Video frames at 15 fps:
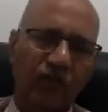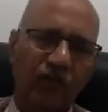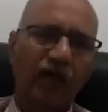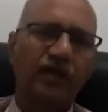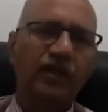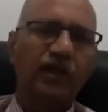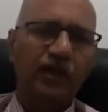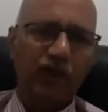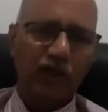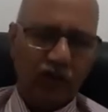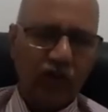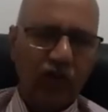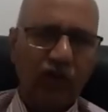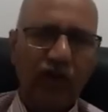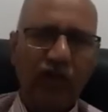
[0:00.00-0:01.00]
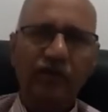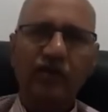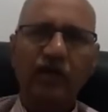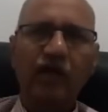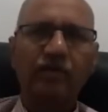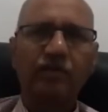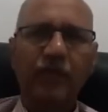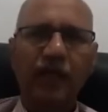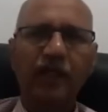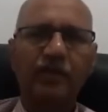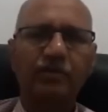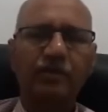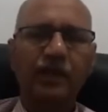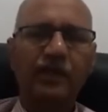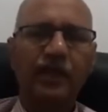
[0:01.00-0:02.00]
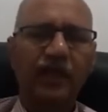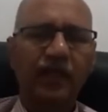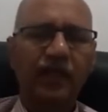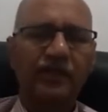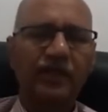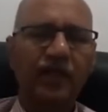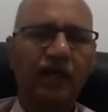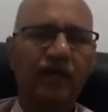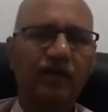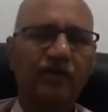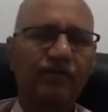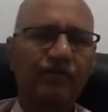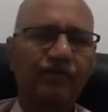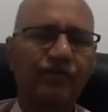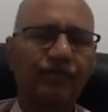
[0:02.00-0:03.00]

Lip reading: And as a student of management and HR,